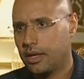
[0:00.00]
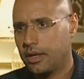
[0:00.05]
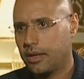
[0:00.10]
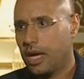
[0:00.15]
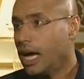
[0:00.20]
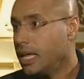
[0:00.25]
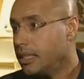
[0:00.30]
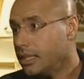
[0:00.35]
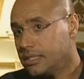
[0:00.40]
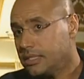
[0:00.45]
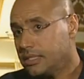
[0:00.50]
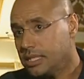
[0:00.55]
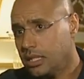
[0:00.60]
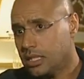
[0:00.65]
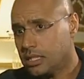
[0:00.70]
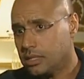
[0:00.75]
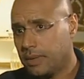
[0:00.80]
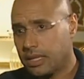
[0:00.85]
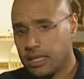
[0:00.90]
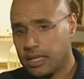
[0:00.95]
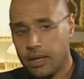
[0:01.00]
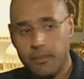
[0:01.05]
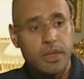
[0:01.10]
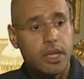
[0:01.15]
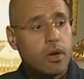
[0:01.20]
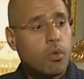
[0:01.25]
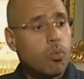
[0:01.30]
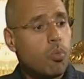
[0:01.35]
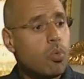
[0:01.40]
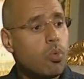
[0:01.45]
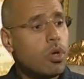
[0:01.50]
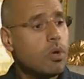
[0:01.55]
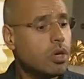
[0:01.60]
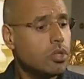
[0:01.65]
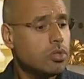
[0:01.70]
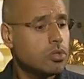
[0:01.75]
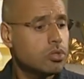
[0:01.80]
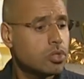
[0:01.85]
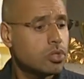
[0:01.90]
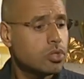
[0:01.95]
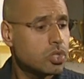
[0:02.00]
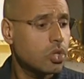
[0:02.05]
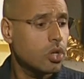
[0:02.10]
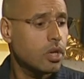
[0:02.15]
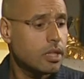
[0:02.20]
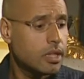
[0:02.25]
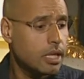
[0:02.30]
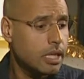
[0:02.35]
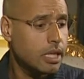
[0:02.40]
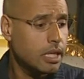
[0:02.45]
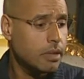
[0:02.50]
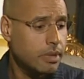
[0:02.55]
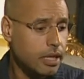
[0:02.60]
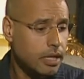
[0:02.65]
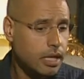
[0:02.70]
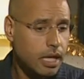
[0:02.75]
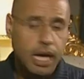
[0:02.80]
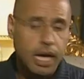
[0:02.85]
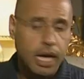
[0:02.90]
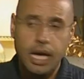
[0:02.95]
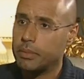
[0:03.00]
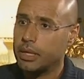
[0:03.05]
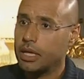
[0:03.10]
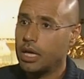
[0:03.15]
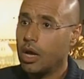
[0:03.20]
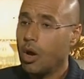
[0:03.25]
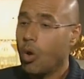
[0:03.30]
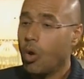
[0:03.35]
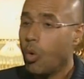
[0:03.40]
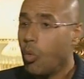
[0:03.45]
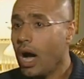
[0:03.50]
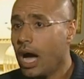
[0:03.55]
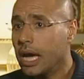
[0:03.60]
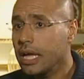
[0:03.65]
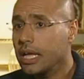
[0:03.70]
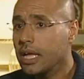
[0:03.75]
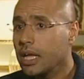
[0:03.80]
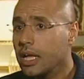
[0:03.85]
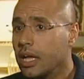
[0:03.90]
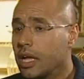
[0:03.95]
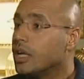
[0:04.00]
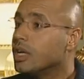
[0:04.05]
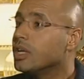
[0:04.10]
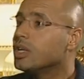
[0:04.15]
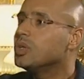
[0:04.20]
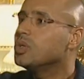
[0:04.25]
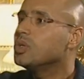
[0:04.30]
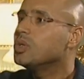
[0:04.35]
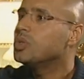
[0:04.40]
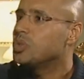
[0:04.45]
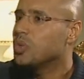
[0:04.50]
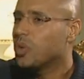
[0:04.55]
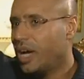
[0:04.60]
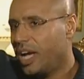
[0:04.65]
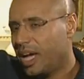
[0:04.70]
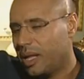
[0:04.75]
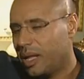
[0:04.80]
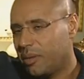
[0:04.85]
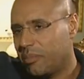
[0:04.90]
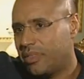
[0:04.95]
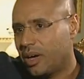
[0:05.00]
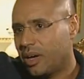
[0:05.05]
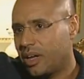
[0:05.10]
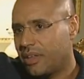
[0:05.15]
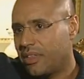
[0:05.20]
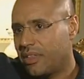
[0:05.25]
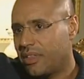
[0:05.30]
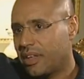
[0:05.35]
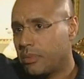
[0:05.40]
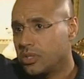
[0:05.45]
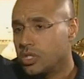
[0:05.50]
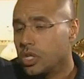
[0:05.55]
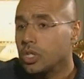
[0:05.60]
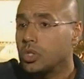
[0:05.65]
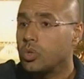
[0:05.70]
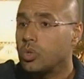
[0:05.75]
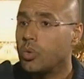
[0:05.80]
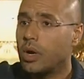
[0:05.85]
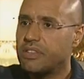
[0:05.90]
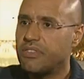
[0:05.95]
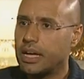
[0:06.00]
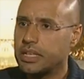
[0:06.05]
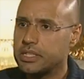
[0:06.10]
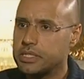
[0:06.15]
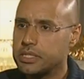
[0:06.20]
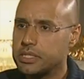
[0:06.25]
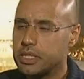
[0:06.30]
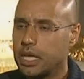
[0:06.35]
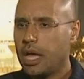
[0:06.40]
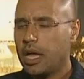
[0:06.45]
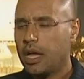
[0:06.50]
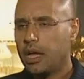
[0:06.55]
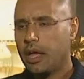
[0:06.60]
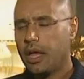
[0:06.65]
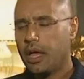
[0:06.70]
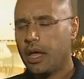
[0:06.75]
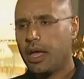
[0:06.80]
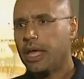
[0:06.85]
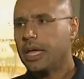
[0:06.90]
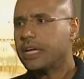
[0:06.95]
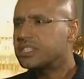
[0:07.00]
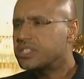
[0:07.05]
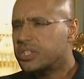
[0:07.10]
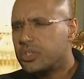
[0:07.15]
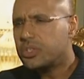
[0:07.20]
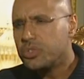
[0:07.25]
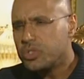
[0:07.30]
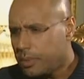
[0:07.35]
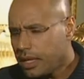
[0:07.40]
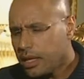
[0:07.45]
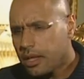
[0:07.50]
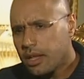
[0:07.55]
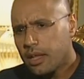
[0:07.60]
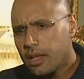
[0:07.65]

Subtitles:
And they said this, madam, we want to destroy the Libyan army. Why? To help the rebels to advance. Excuse me?